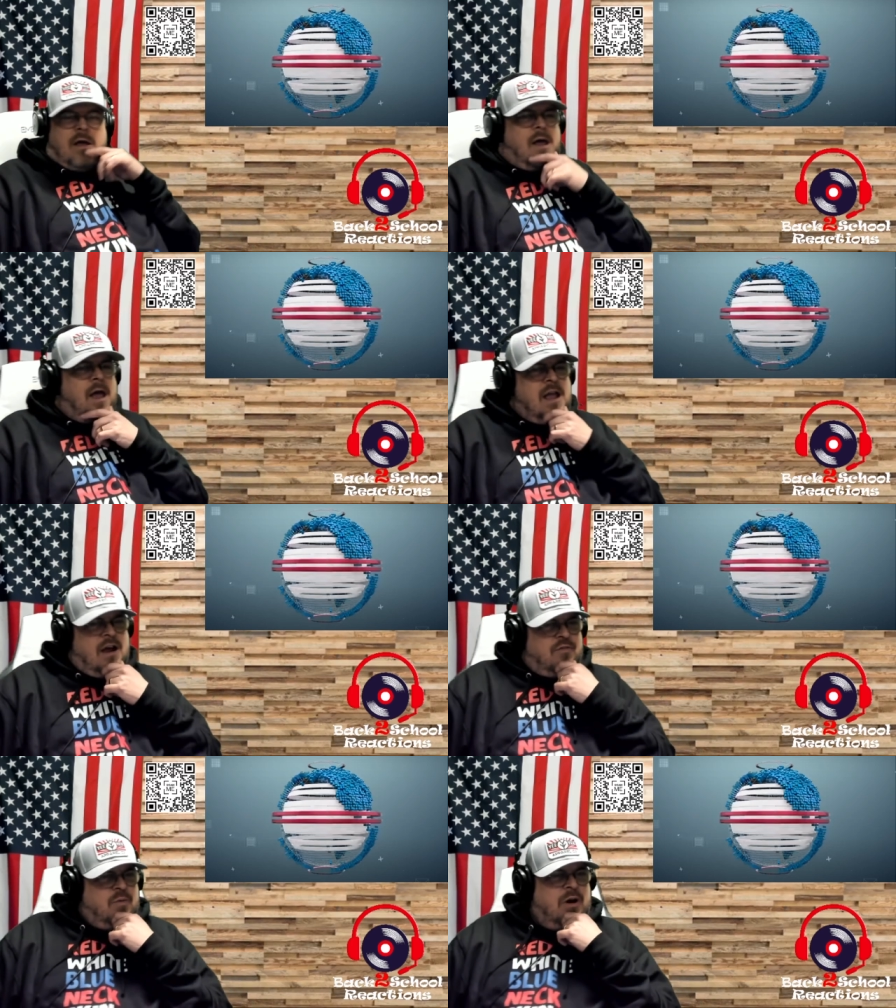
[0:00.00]
Hey
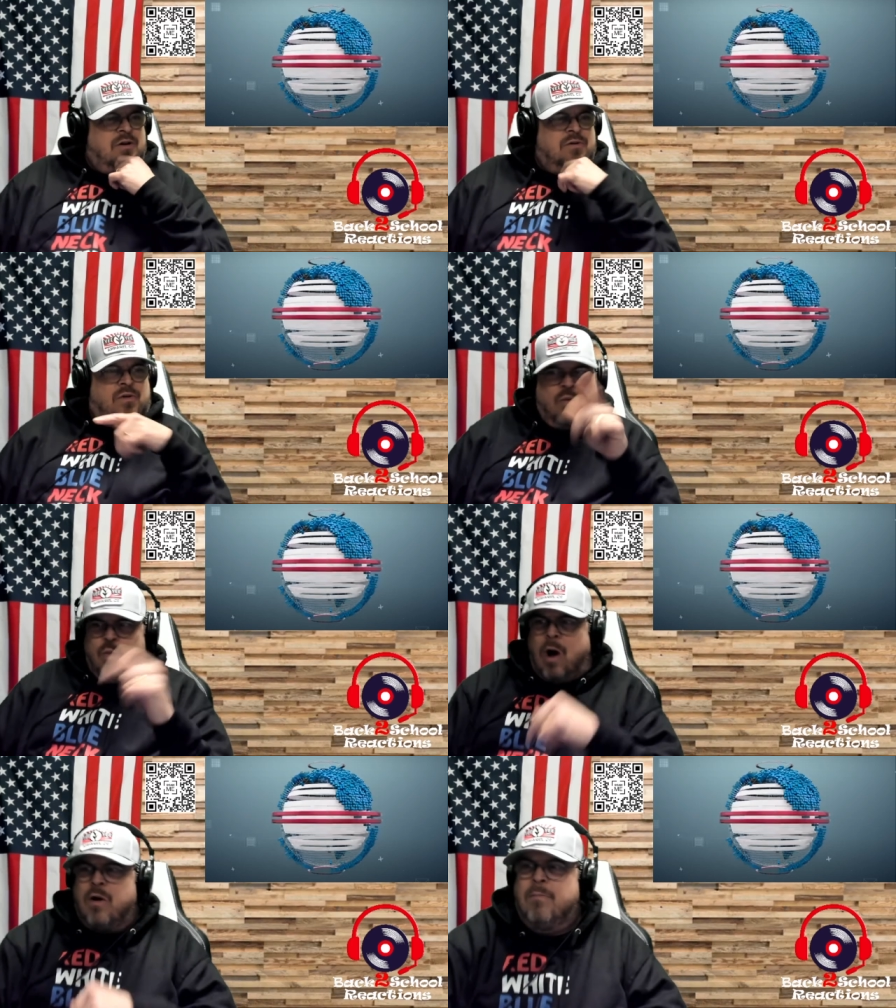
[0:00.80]
everyone,
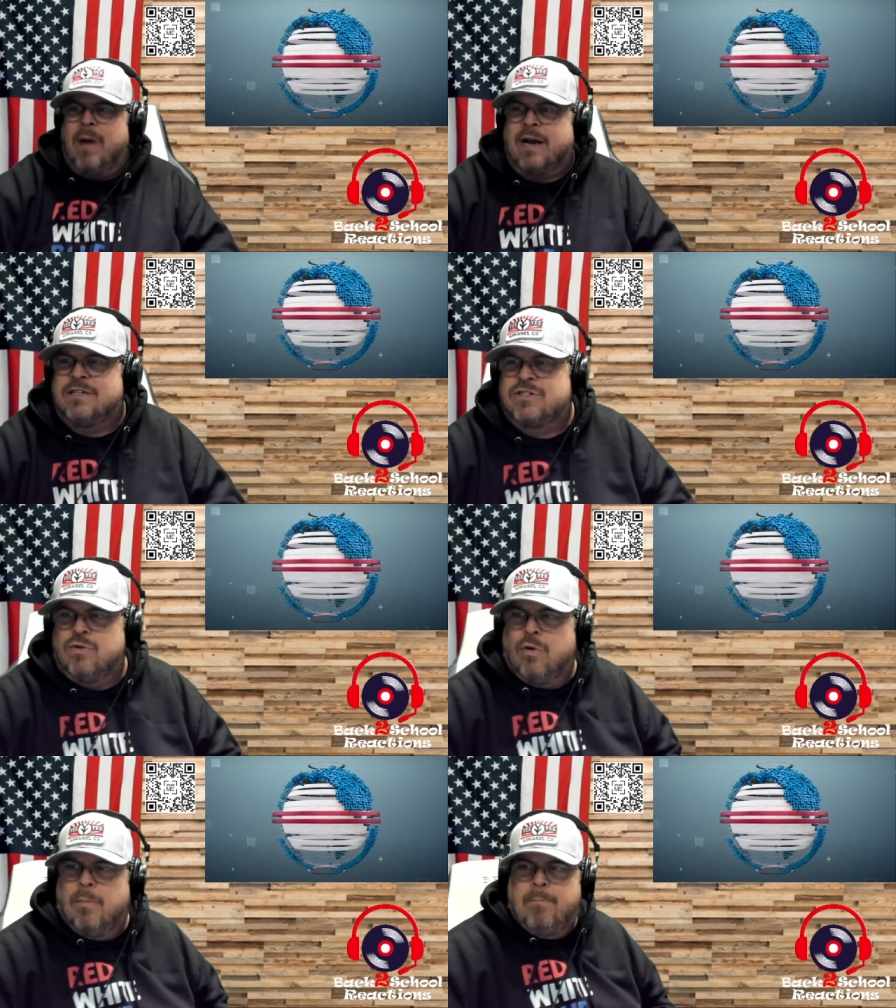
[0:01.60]
welcome back to
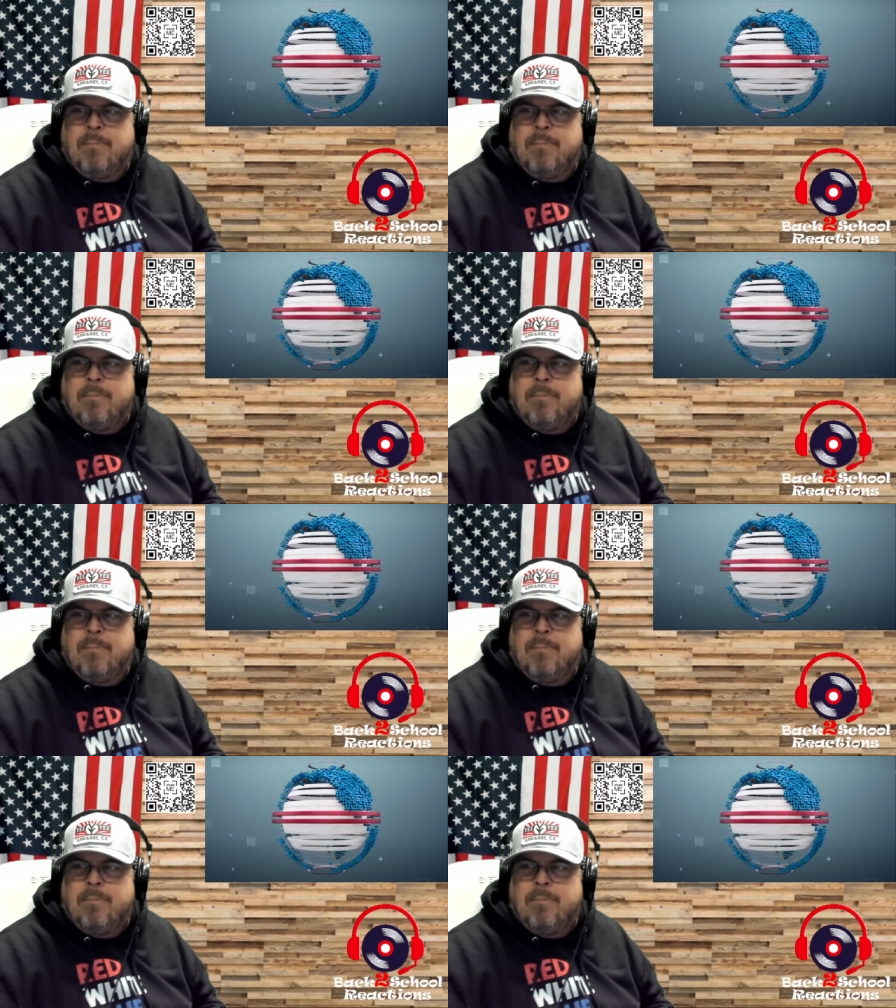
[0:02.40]
school.